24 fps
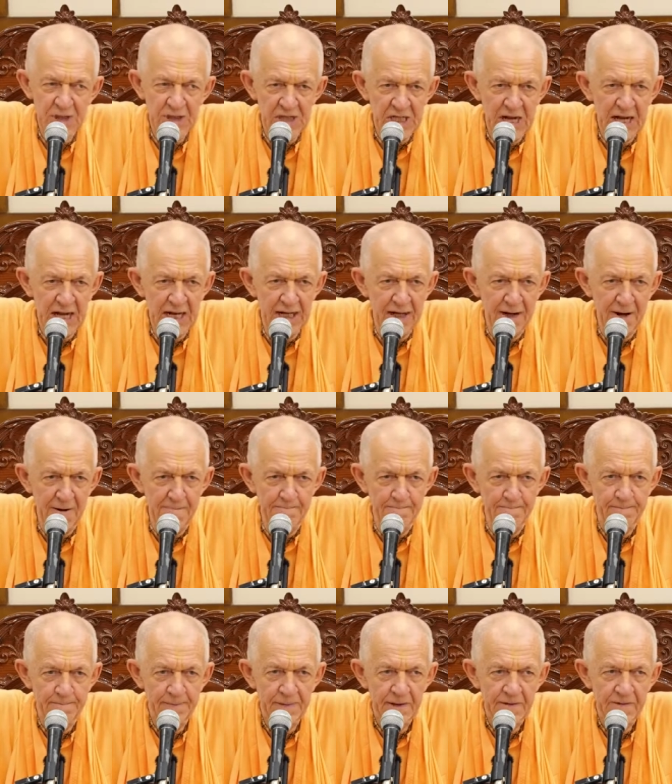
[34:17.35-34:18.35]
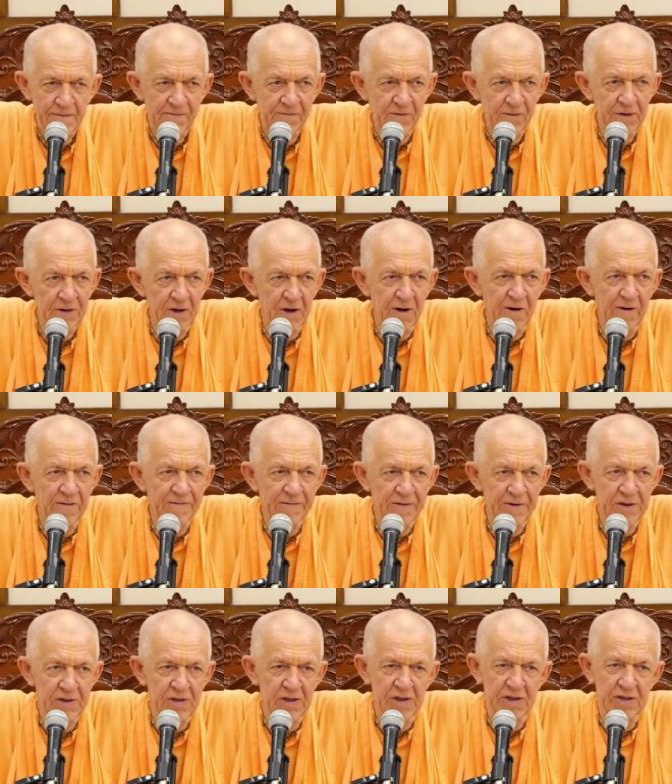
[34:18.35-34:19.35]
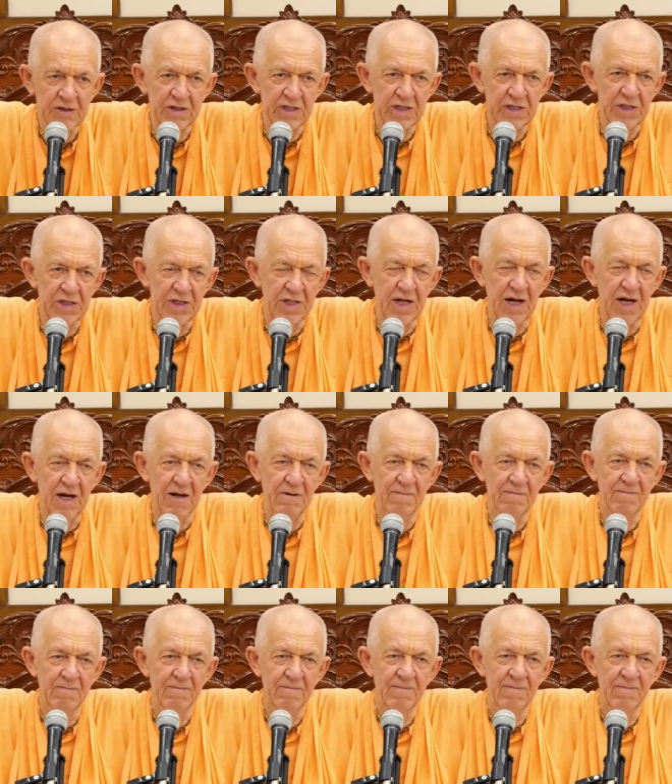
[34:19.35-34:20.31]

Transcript: prasada, food offered to Krishna.